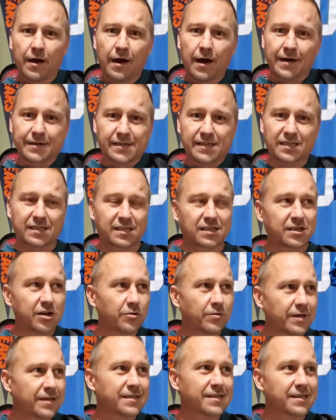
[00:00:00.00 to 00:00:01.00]
as
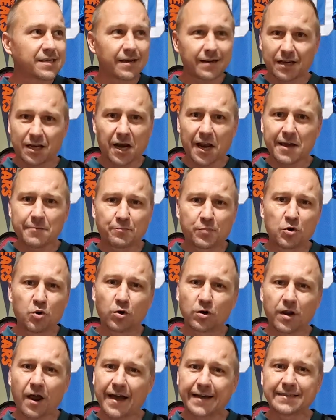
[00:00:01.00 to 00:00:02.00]
soon as
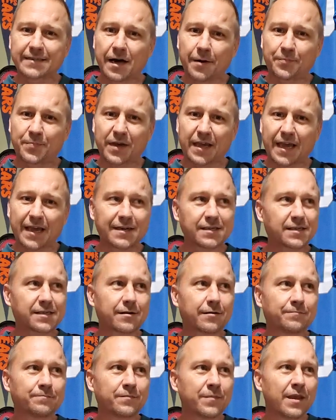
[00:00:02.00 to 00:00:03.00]
Claypool lined up against
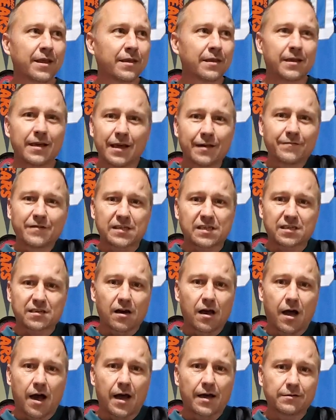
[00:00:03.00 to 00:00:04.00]
him in the
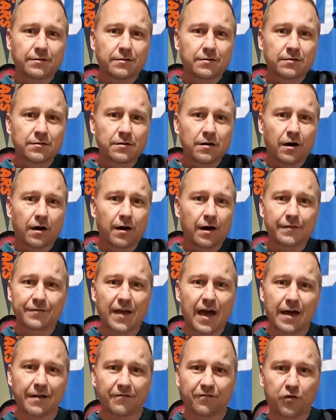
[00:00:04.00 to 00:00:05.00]
slot, on
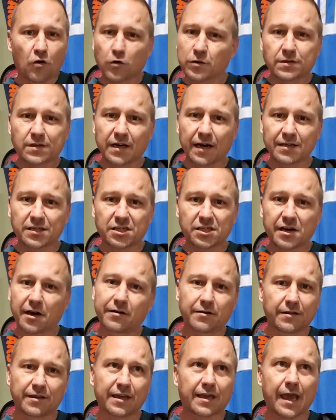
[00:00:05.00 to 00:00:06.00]
that fourth
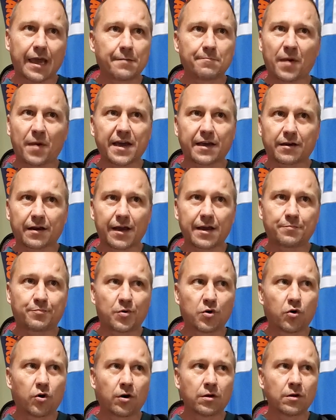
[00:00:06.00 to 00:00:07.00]
touchdown of the game by
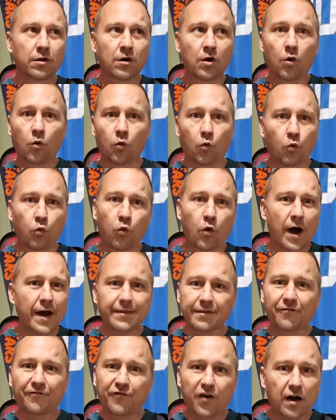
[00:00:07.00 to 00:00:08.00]
Claypool, why
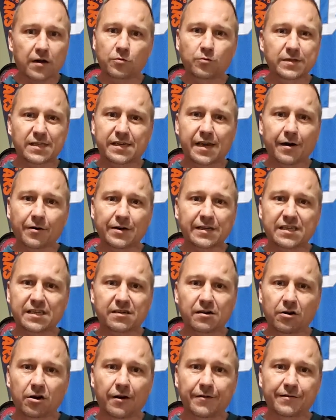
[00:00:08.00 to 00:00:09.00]
the fuck was Gary
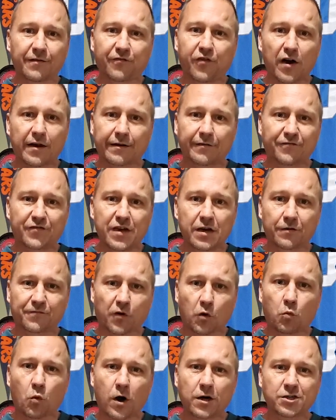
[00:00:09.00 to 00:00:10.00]
still on the fucking field
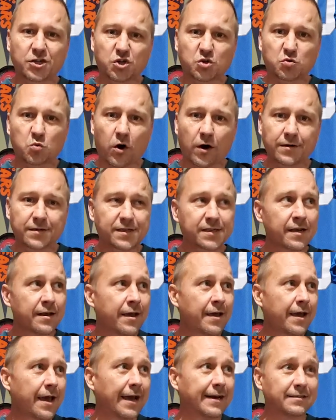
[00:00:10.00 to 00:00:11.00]
for one, Schwartz?
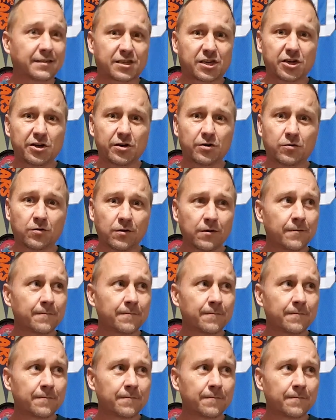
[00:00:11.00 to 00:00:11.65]
And two,